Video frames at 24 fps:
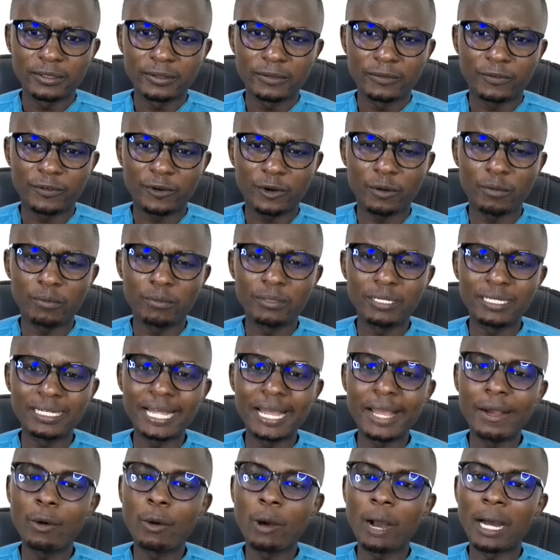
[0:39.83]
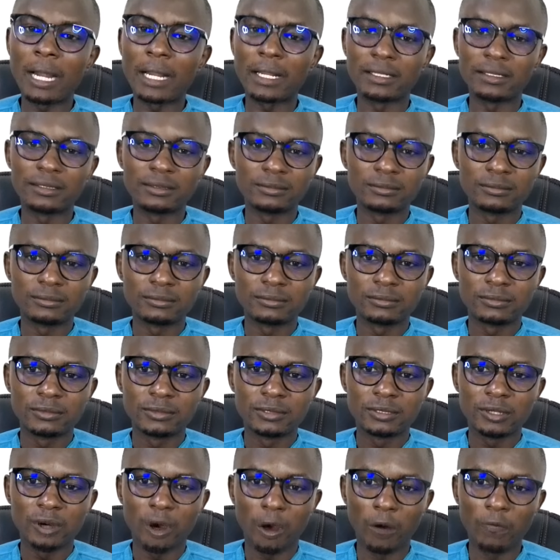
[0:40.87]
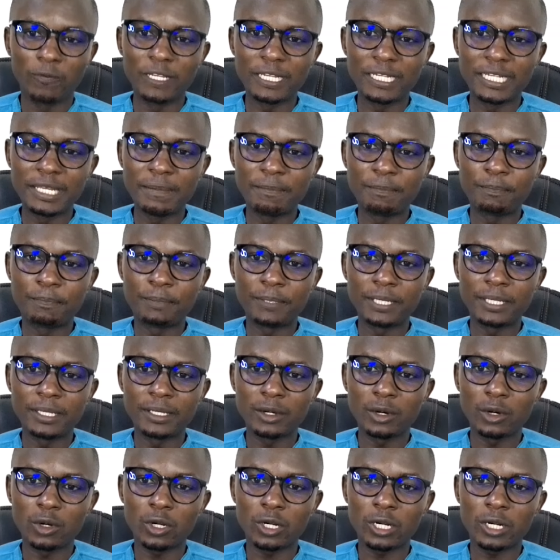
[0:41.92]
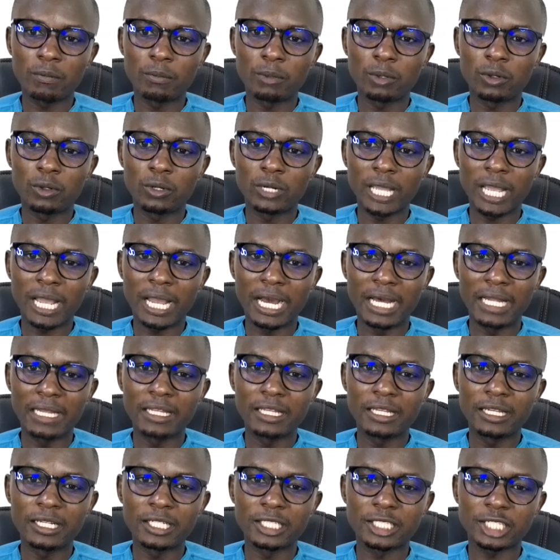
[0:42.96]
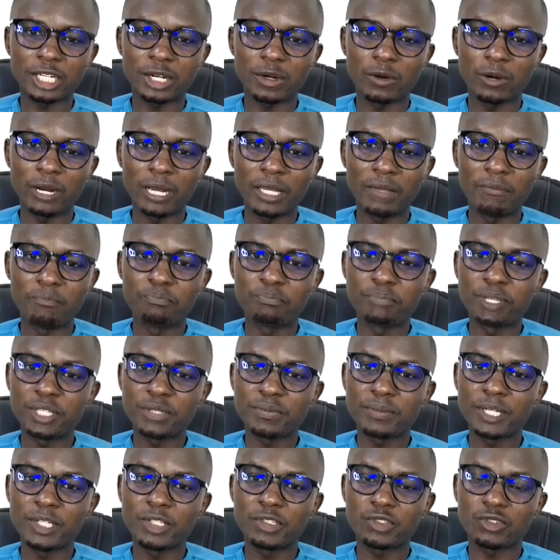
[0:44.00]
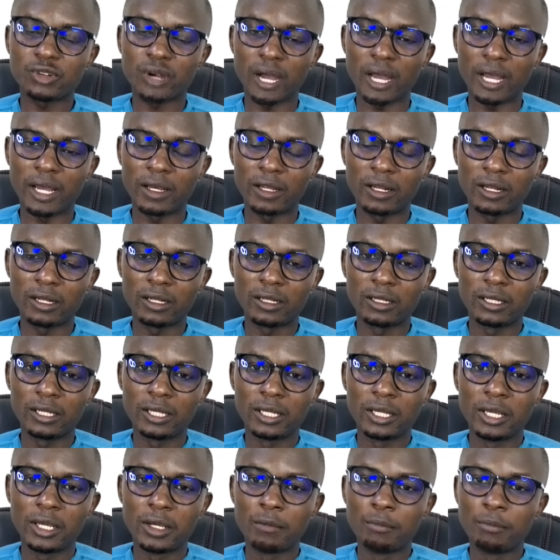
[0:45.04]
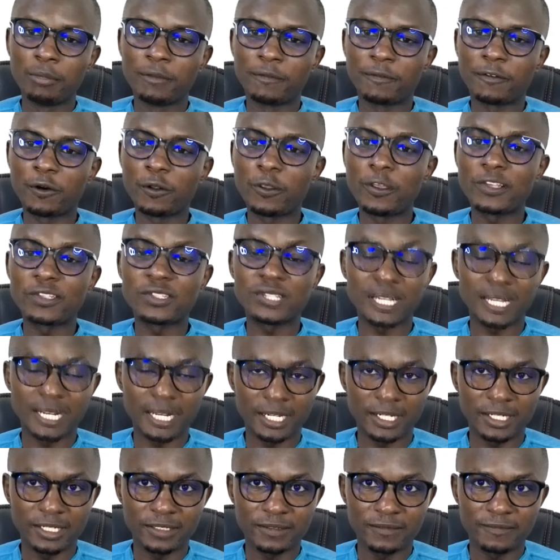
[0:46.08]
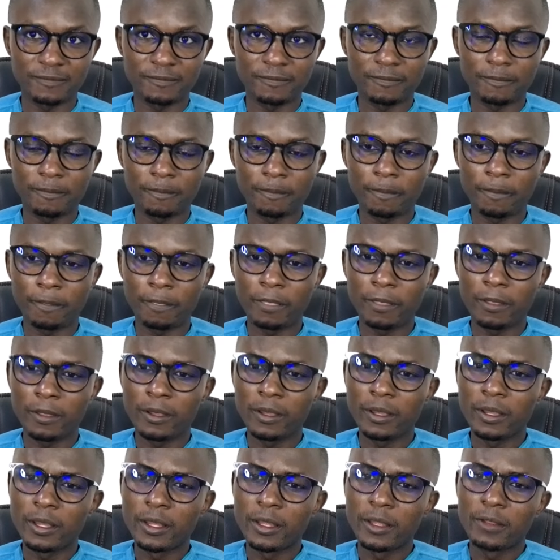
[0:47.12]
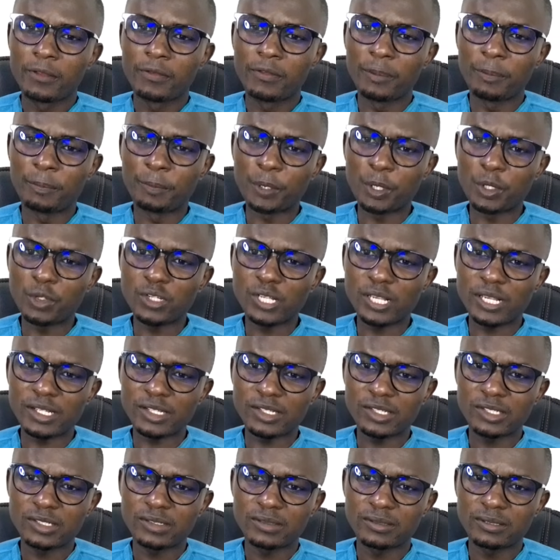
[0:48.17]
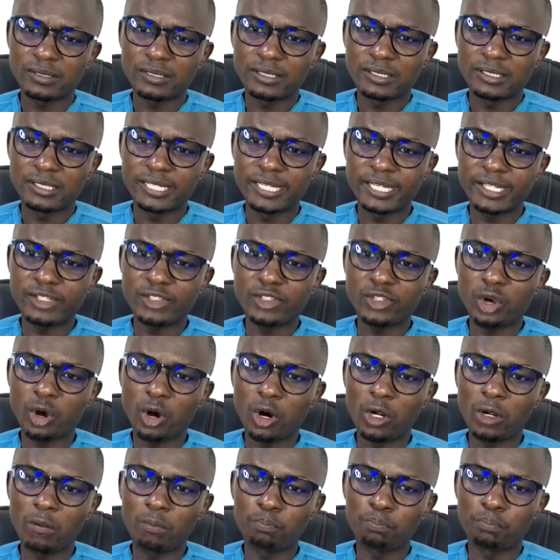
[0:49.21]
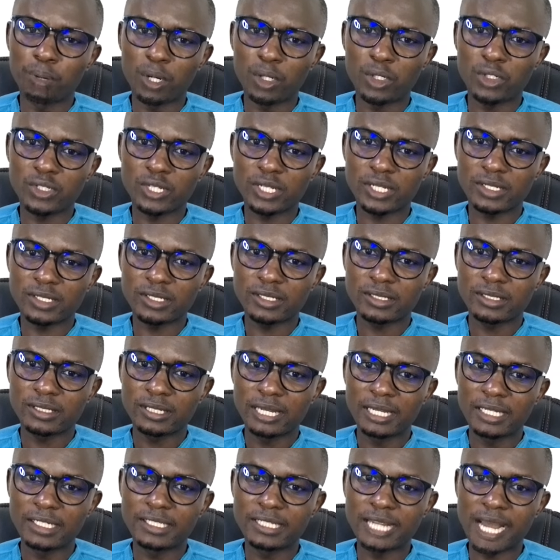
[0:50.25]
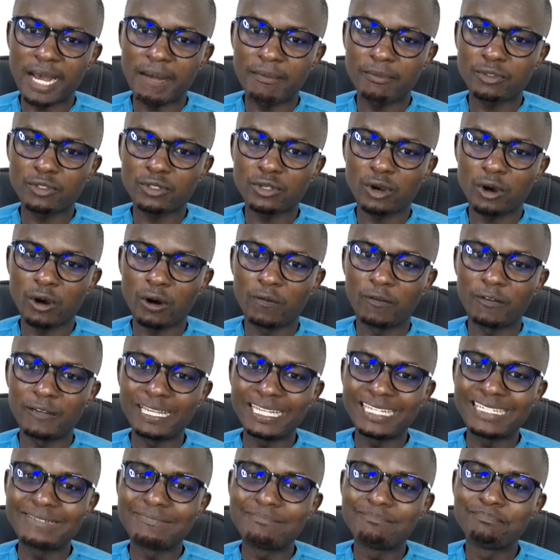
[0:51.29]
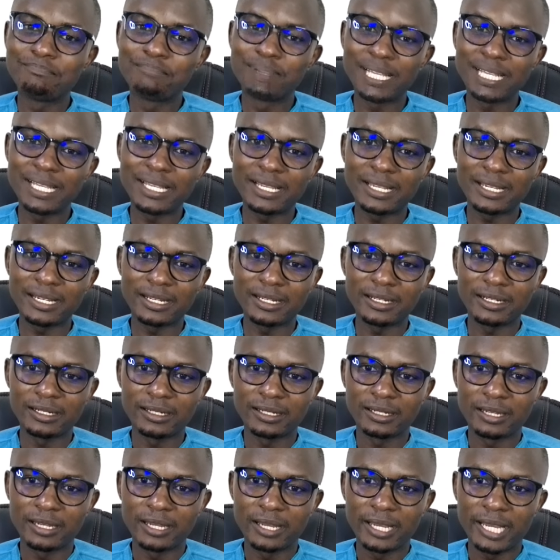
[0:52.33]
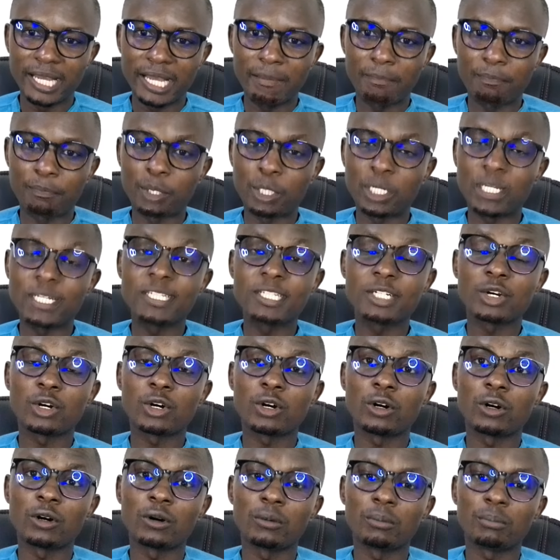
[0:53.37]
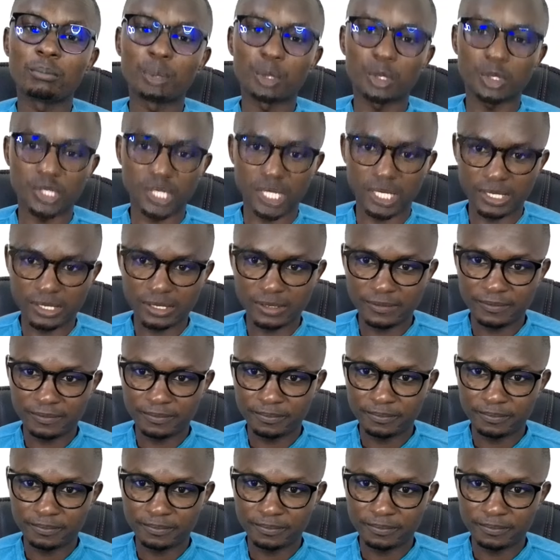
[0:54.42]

from day one of the DP Honorable Rigathi Gachagua impeachment trial before the Senate, the process ticks all boxes in terms of it being a political process.